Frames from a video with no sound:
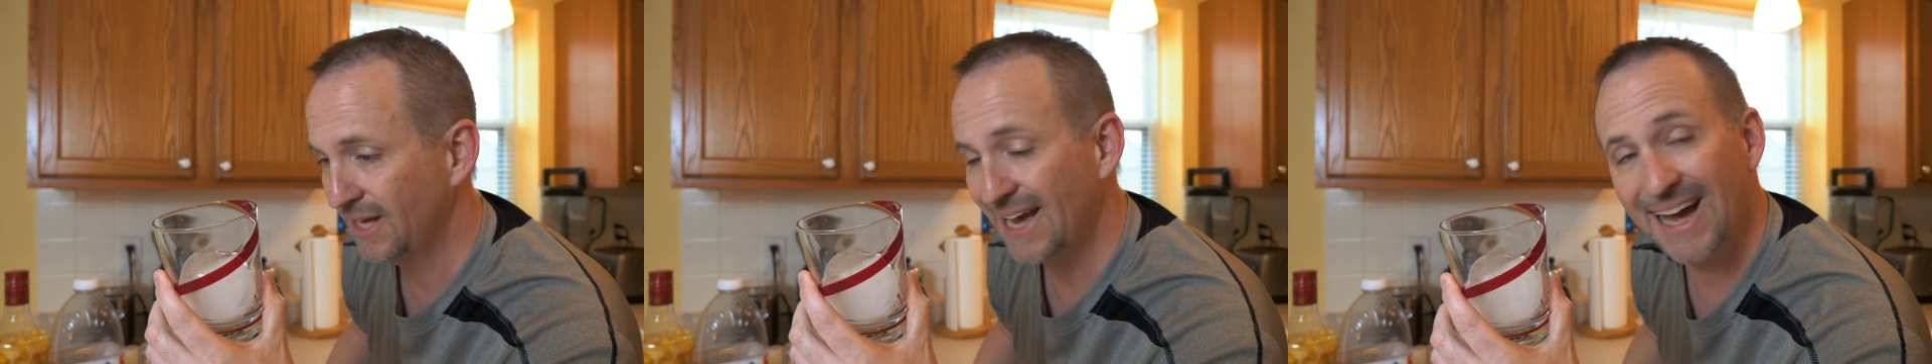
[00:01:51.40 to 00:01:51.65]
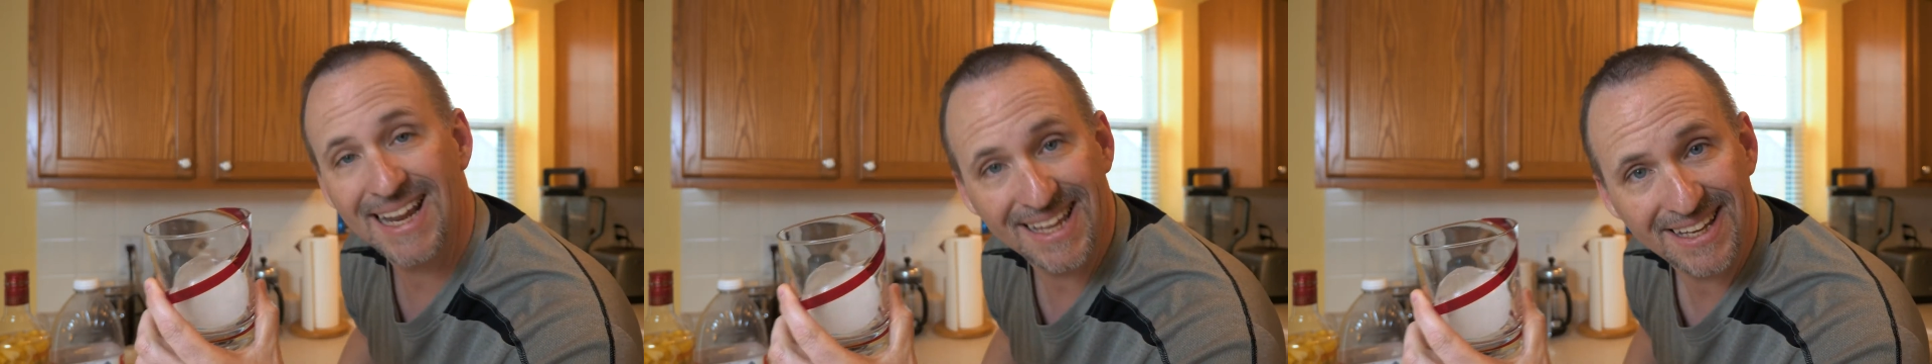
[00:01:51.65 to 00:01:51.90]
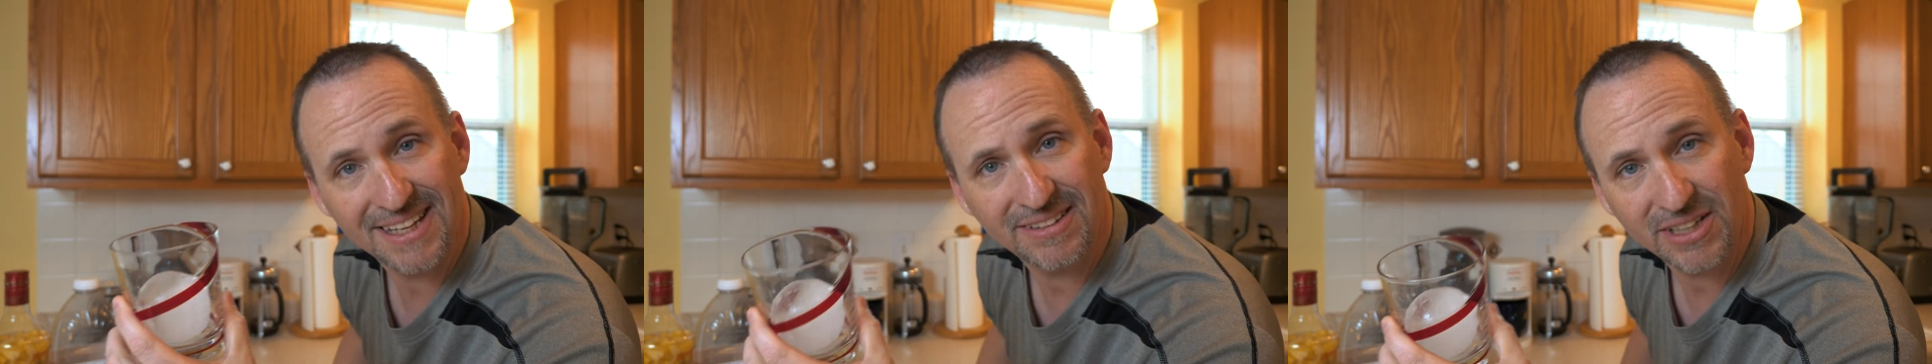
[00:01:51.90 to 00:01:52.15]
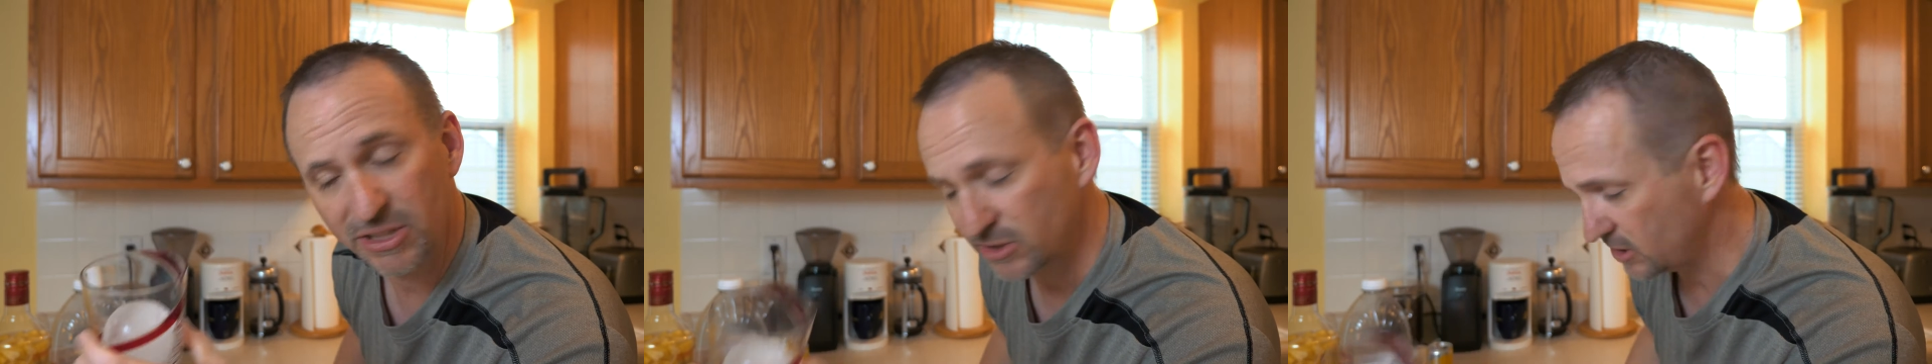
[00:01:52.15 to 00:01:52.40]
How do you get
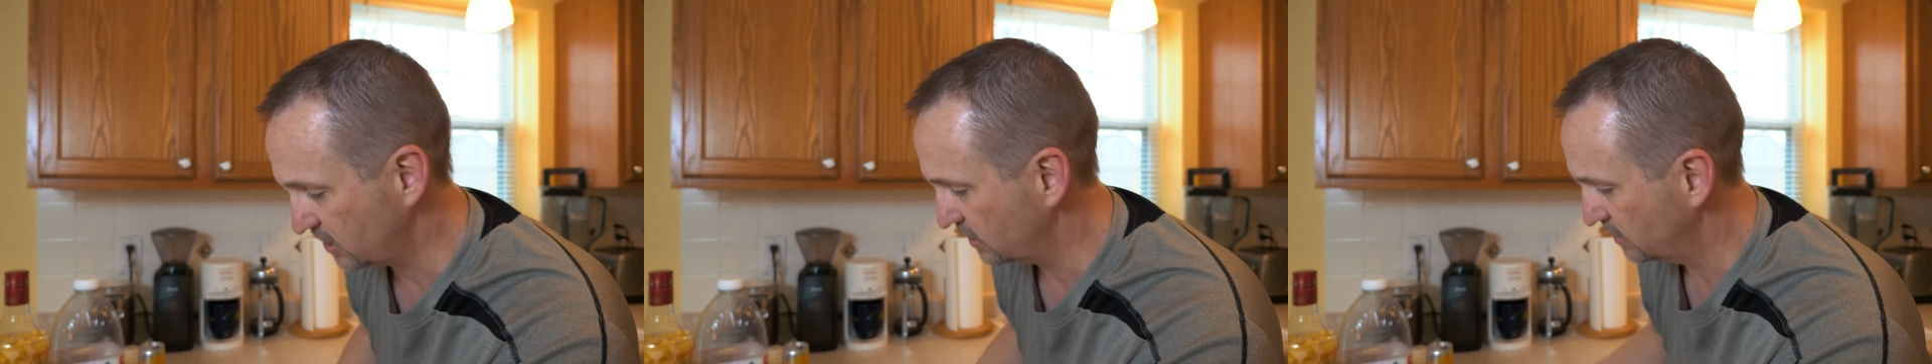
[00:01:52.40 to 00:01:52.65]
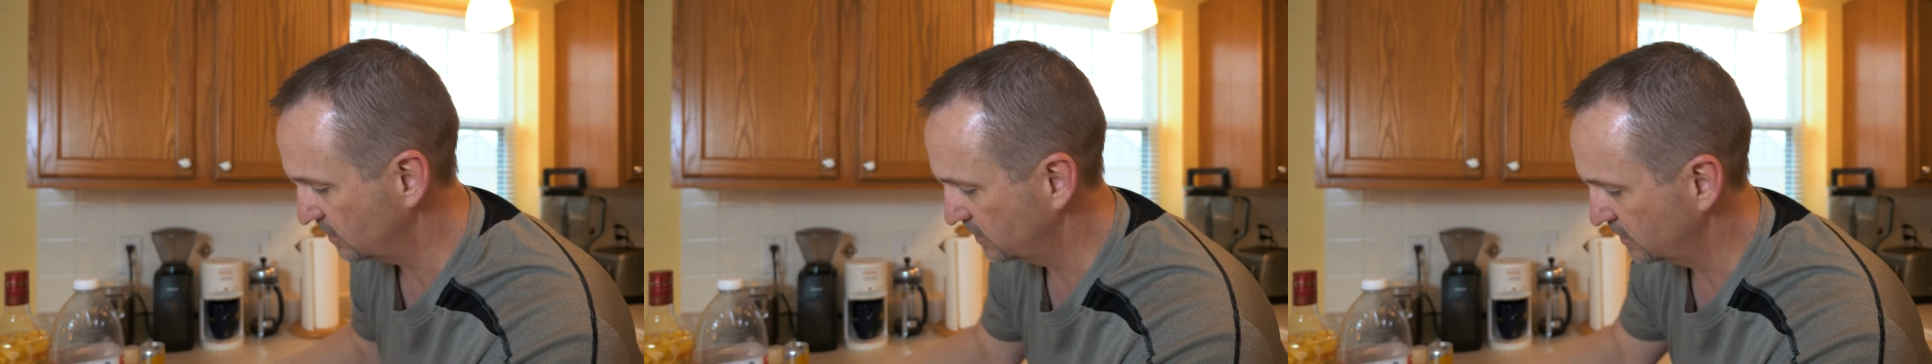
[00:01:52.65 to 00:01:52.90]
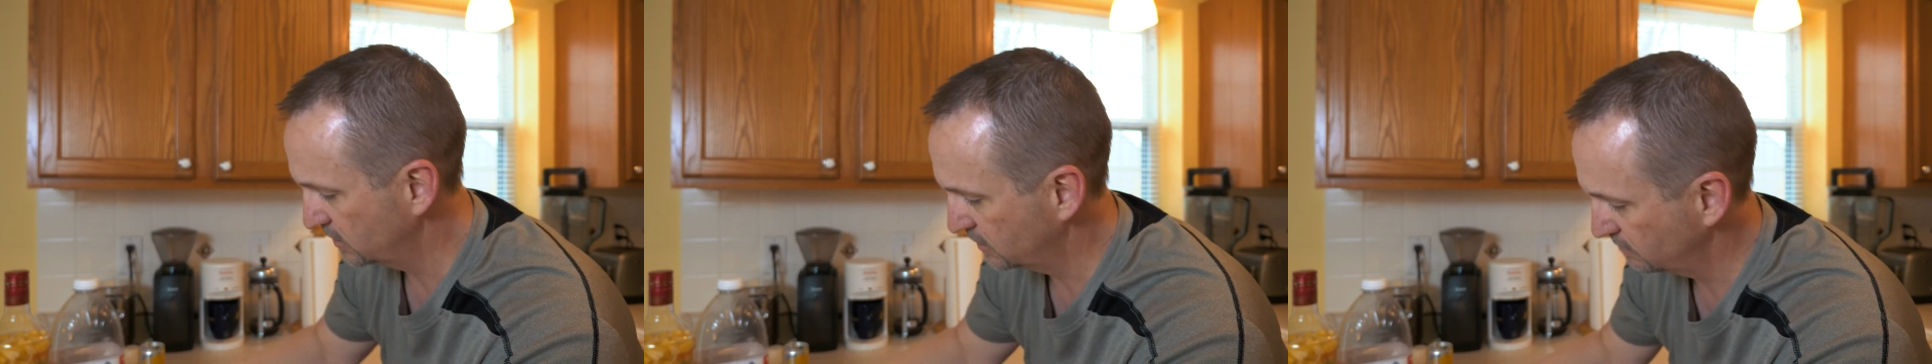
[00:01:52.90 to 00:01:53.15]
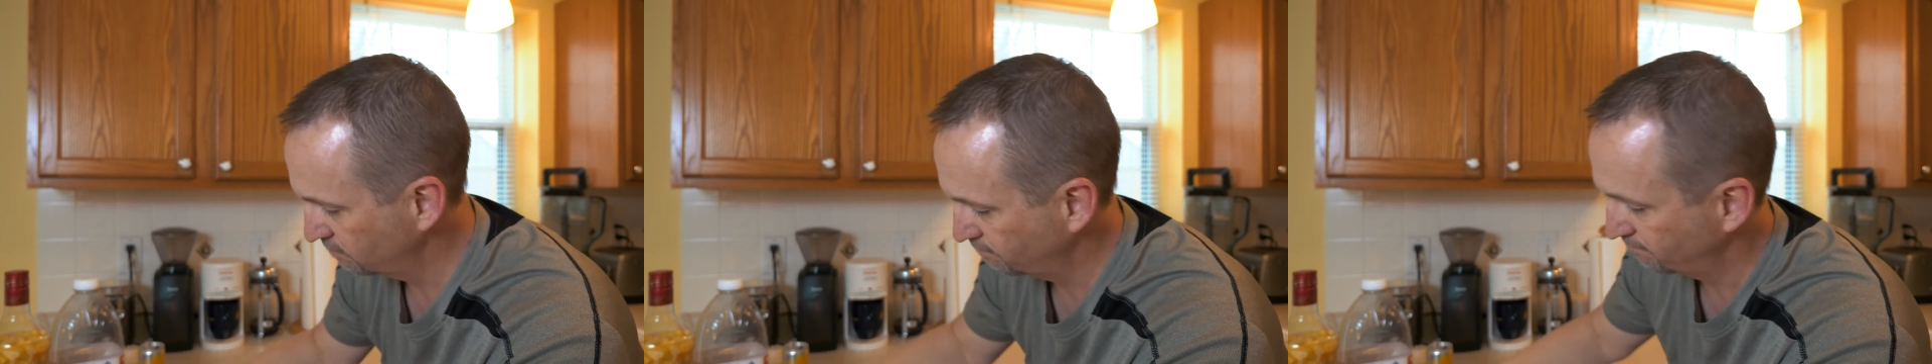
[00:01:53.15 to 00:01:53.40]
those?
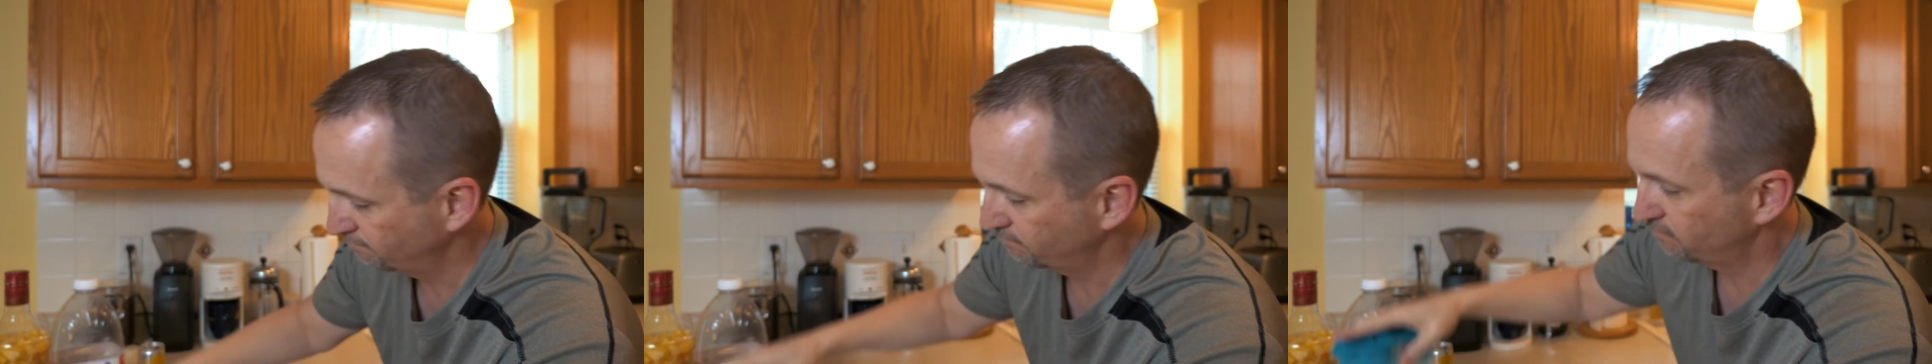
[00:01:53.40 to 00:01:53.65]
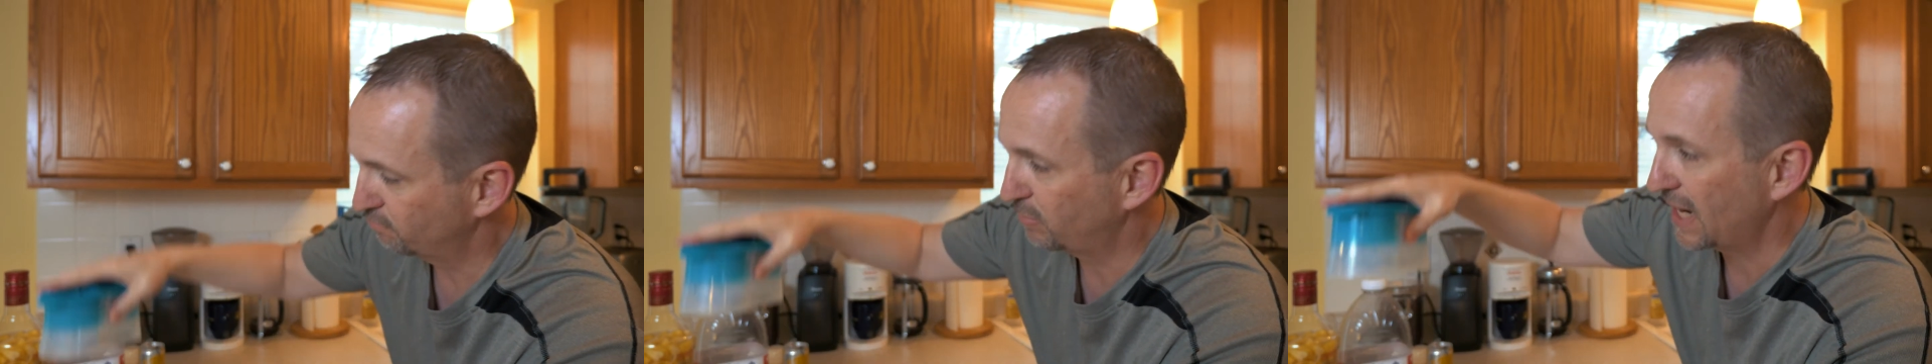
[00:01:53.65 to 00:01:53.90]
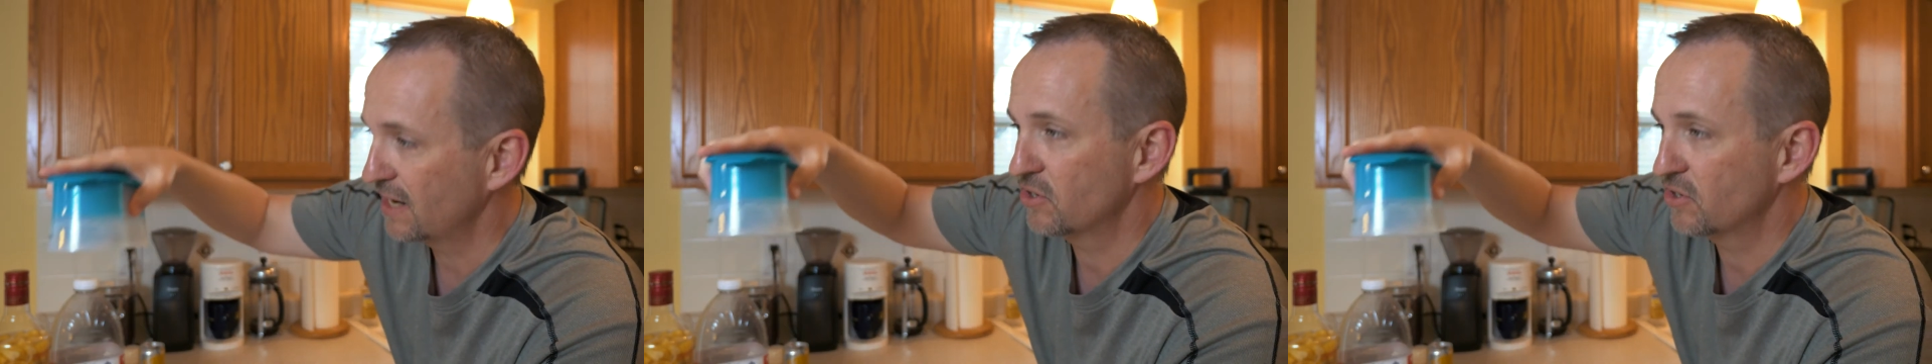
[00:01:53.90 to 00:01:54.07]
Buy